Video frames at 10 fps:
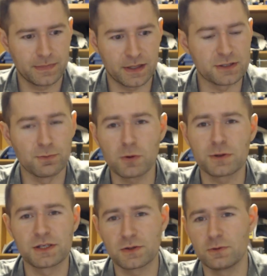There's
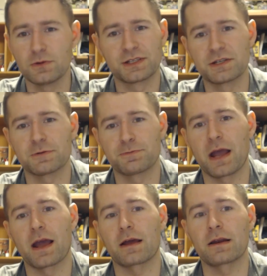more schools in
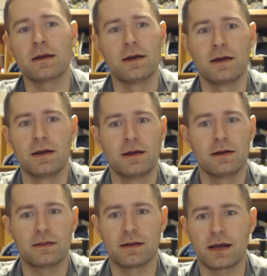Japan
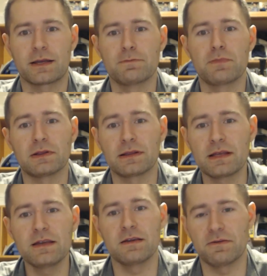than I can
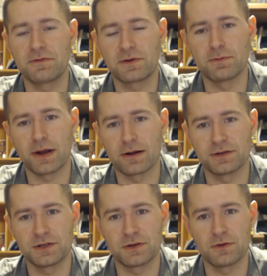believe
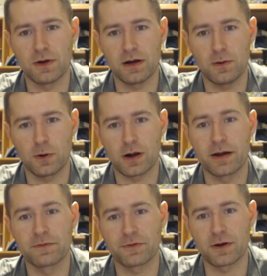compared to where
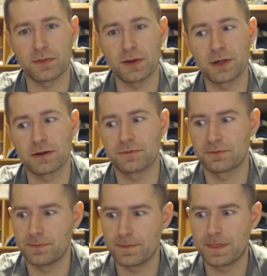I'm from. I mean, I'm
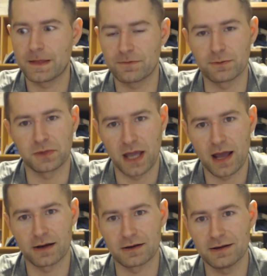from
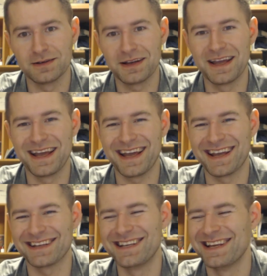Canada,
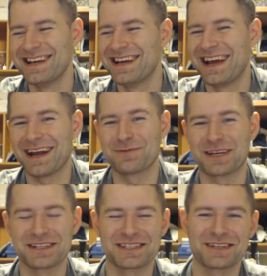and I
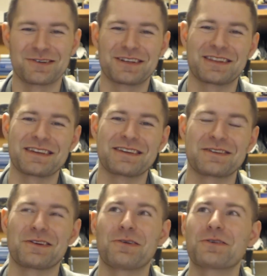mean, considering the,
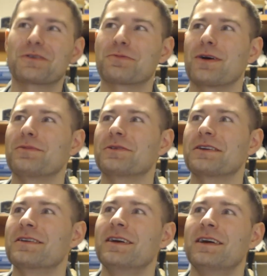you know, you could
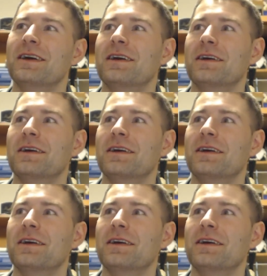probably...